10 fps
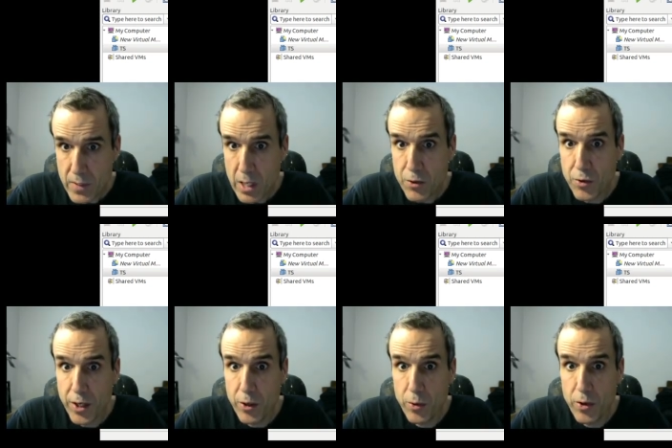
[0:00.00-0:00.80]
So you
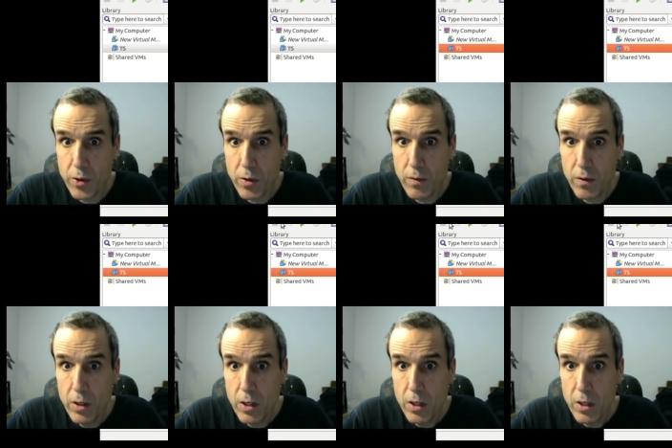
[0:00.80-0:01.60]
do
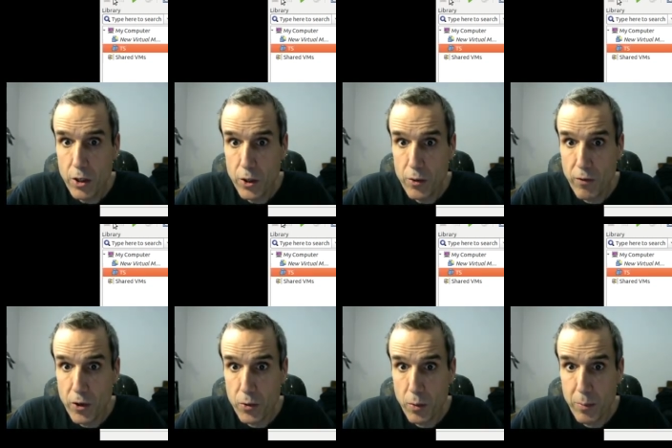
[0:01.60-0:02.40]
new
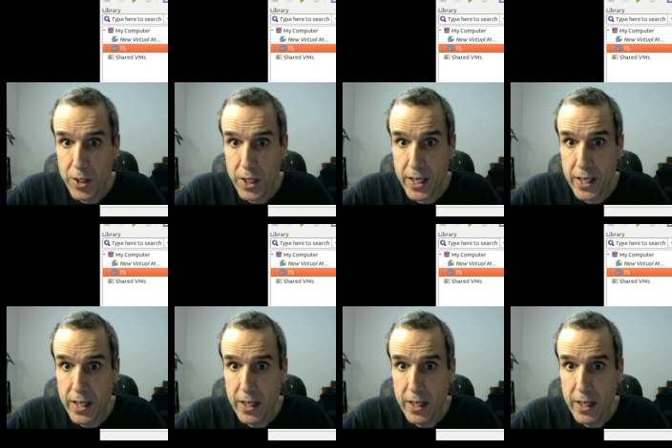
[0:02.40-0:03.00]
virtual machine,